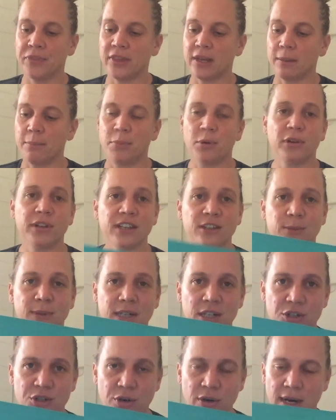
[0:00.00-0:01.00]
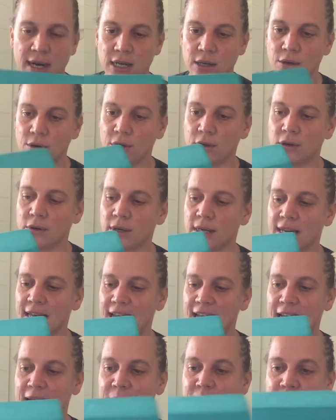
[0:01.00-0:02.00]
I bought this one at Try Yoga in
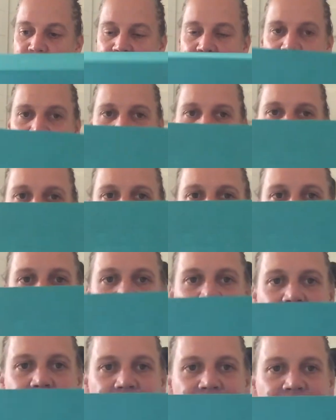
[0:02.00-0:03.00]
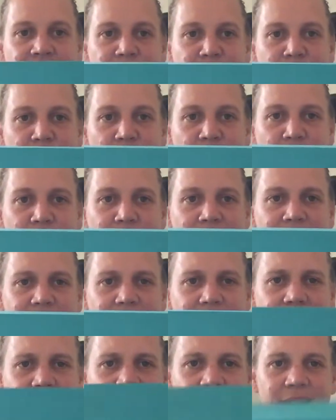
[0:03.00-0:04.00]
Camden. It's slightly
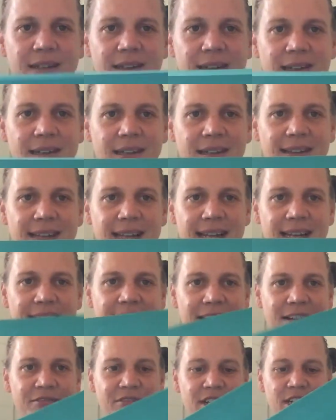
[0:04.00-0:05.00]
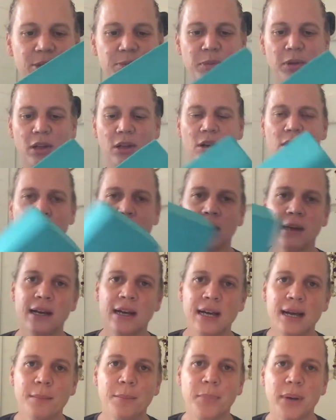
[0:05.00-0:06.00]
smaller than an average block,
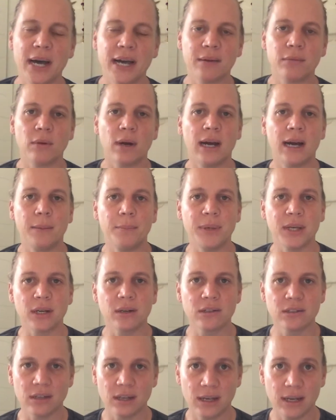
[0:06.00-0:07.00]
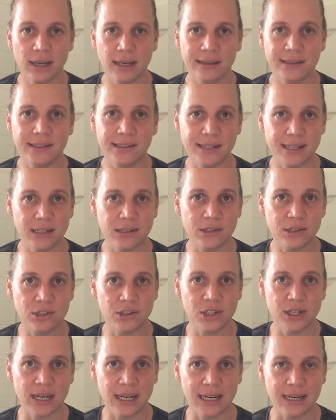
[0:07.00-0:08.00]
but because I sit to
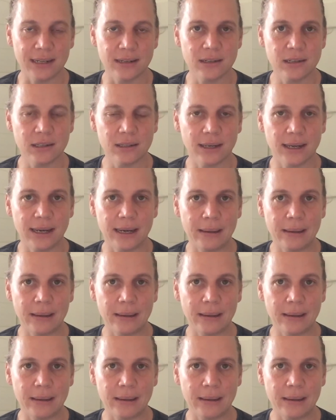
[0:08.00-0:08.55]
chant